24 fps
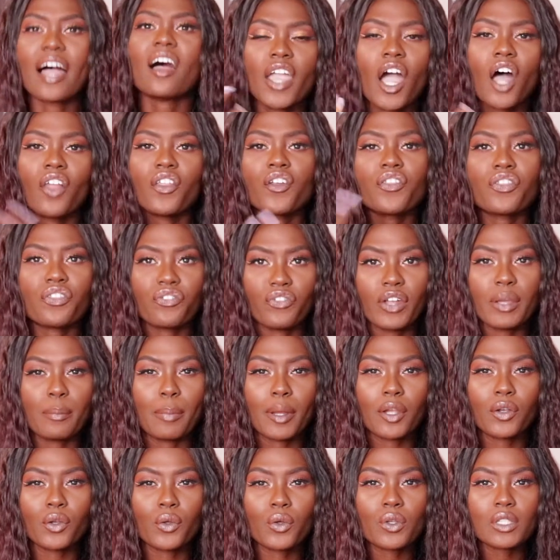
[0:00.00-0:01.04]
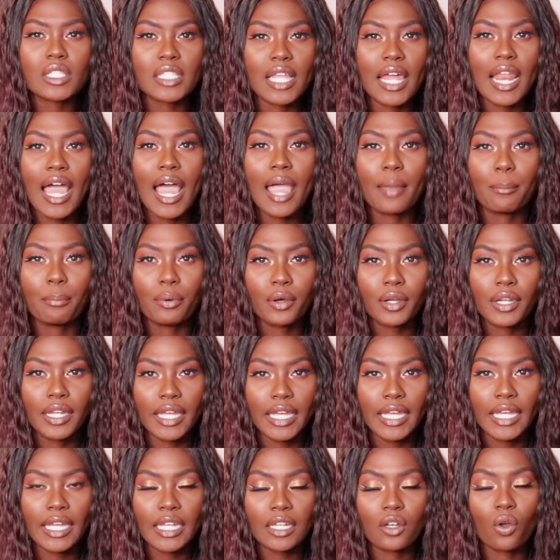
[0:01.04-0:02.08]
other 3 bundles that I put
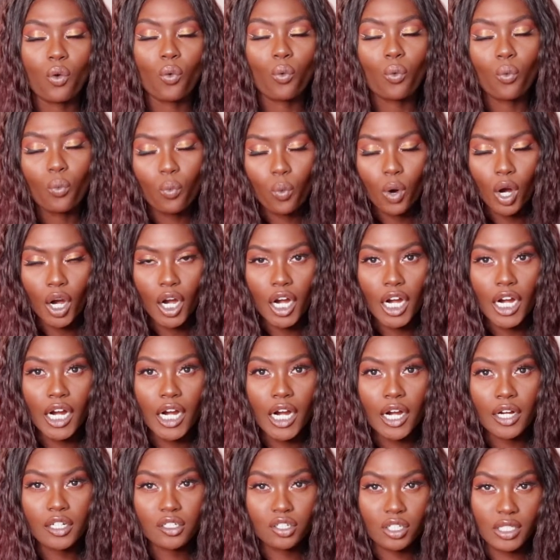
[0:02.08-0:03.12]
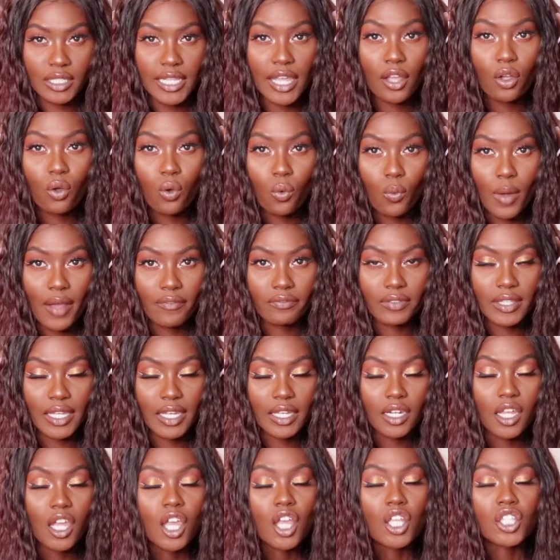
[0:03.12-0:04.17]
in were single wefted.
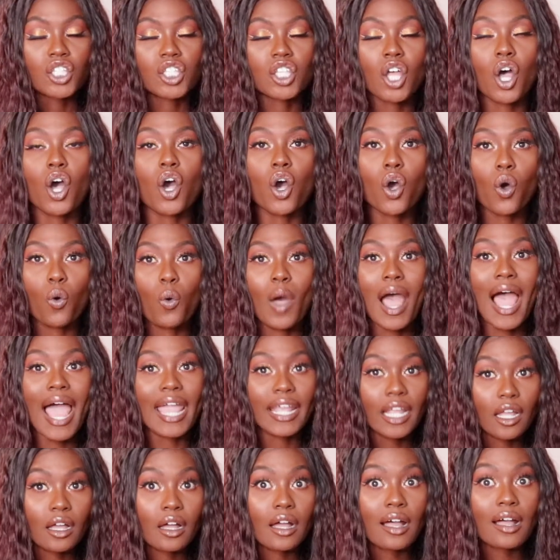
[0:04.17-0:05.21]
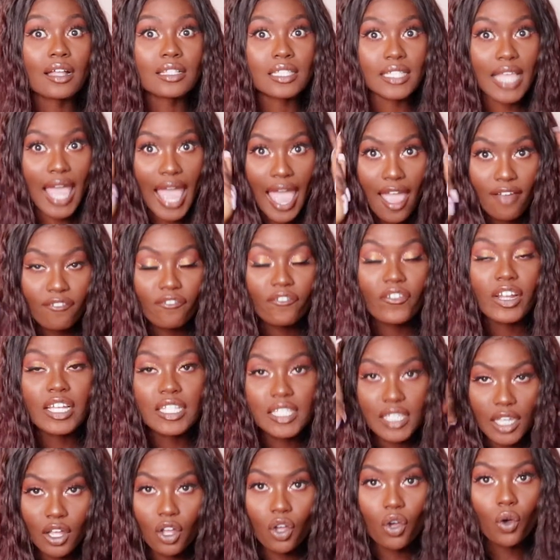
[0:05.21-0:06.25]
So I cut every
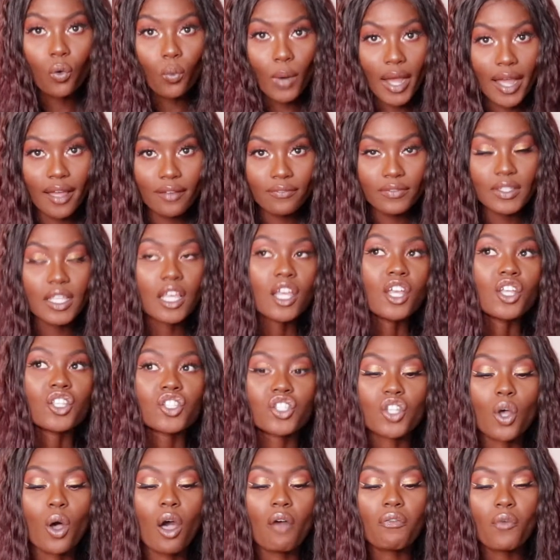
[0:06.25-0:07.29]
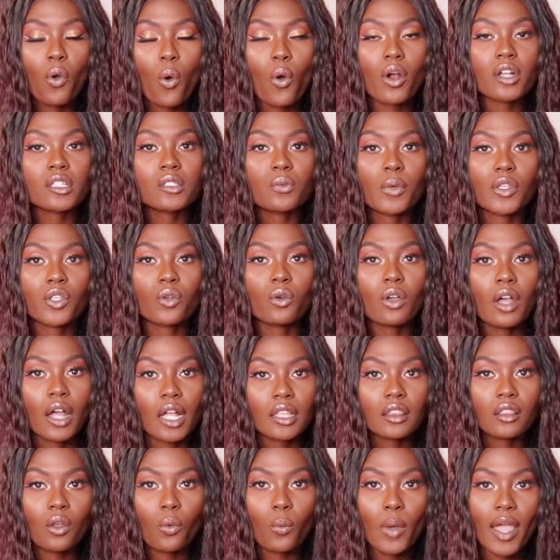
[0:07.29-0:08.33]
single weft. So of course, when you cut
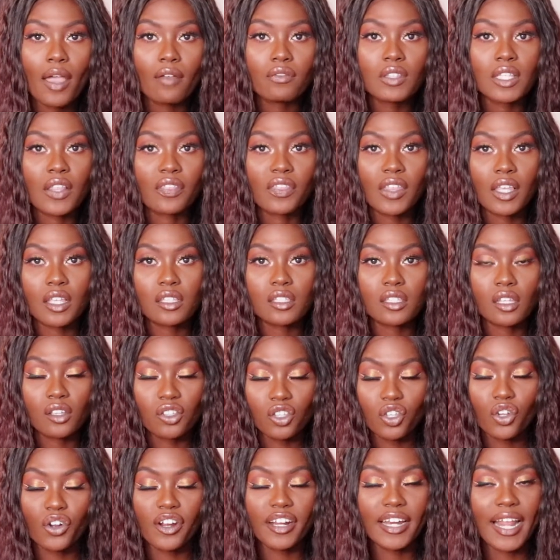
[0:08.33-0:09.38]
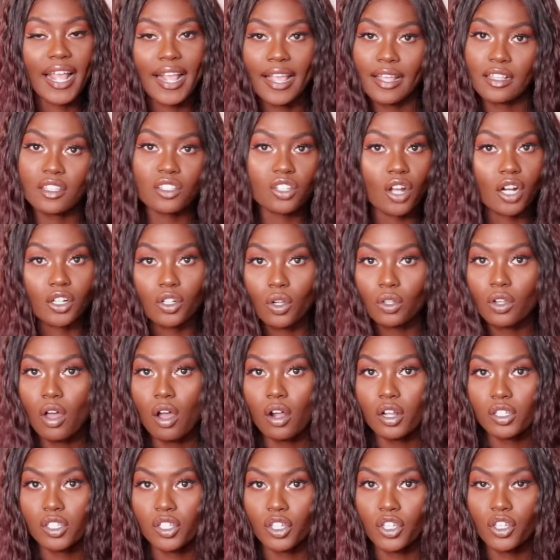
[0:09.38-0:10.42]
the wefts, the secured ends are no
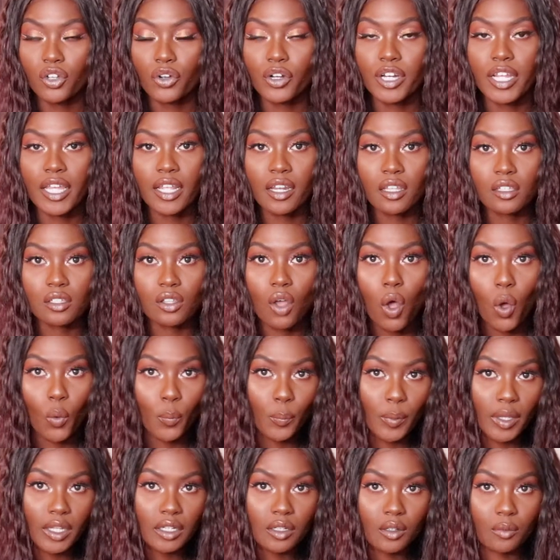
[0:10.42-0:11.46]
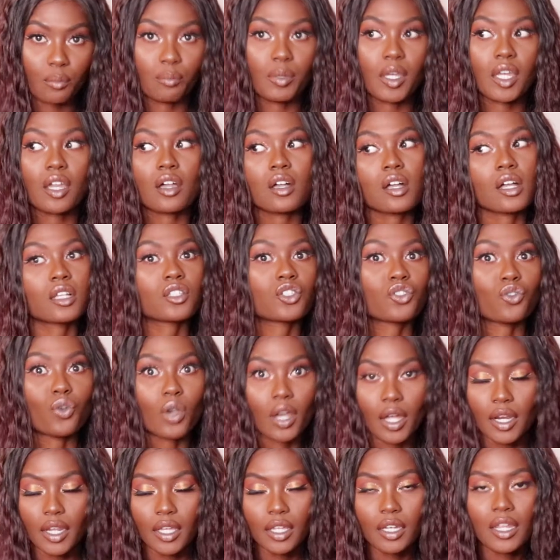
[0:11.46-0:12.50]
longer secured. It is open because you
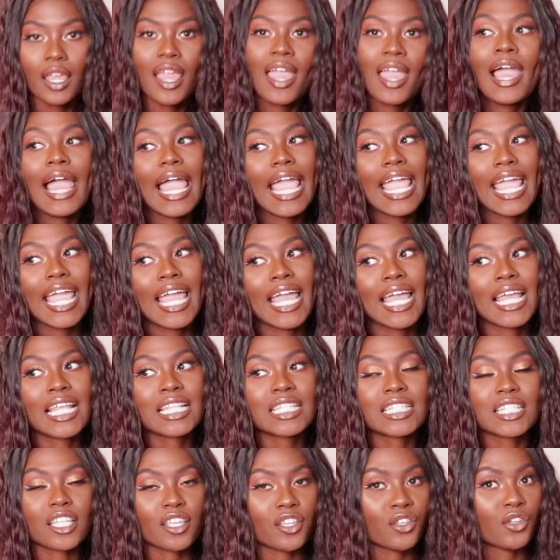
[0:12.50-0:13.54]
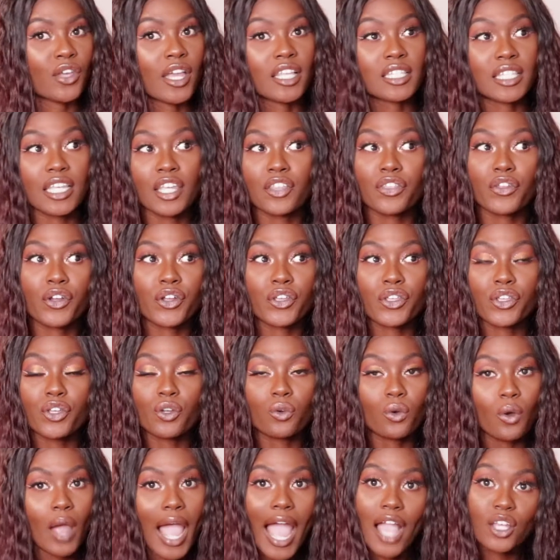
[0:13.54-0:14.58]
cut it. And it's either
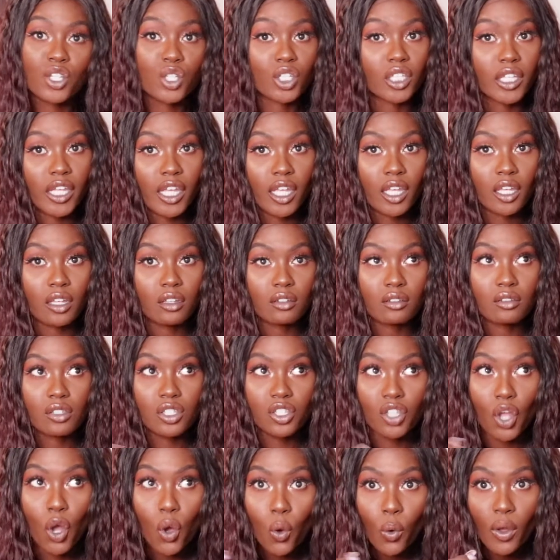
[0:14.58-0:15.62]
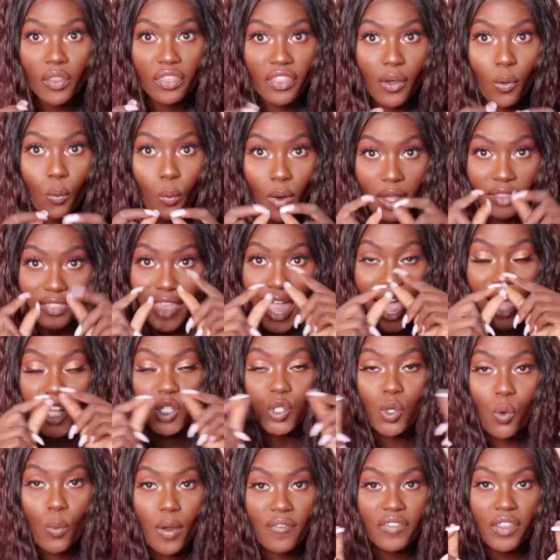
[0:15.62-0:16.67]
you actually sew the
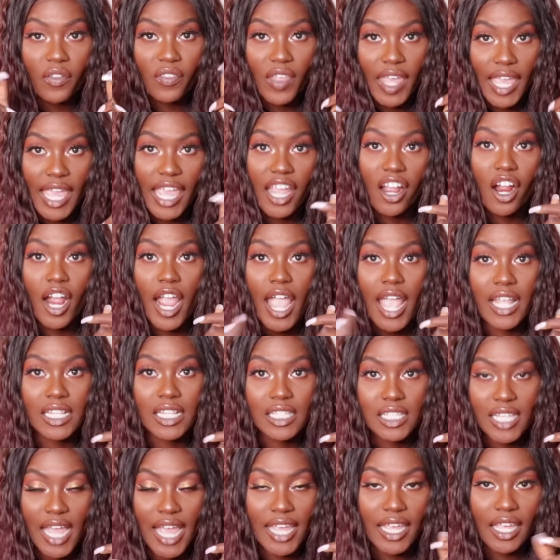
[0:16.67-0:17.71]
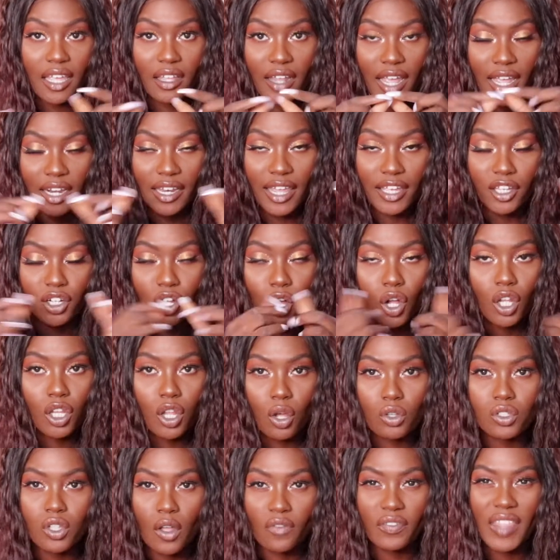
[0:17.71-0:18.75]
actual weft of the hair and tie it and, like, you know,
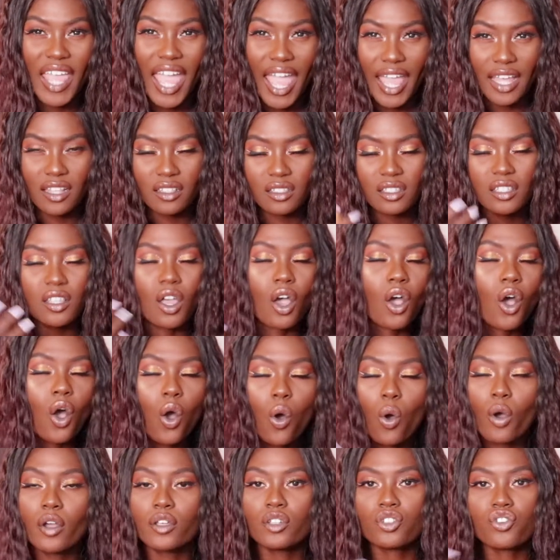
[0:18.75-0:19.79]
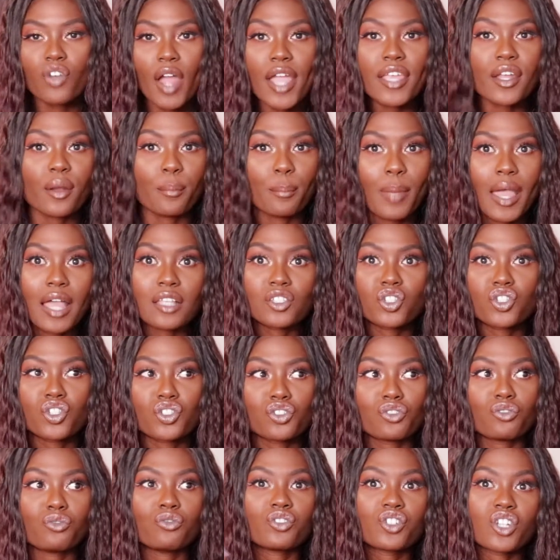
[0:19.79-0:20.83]
close off the ends, or you try your best to
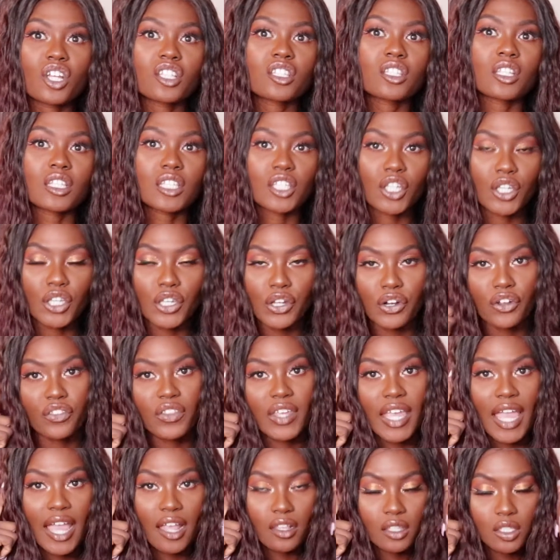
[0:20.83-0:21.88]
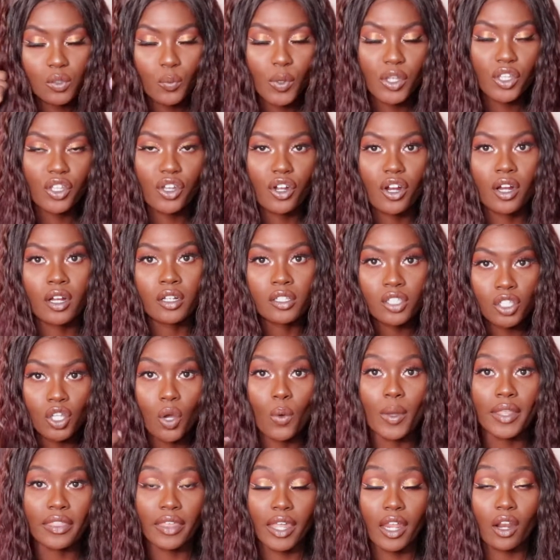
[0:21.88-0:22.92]
just secure the ends when you're
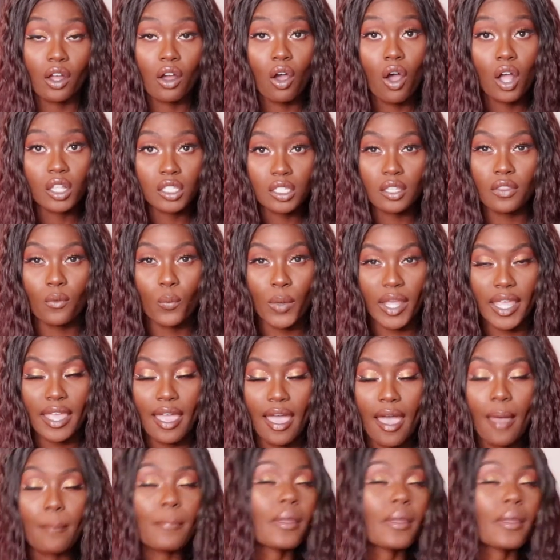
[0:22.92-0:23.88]
sewing it onto the wig cap.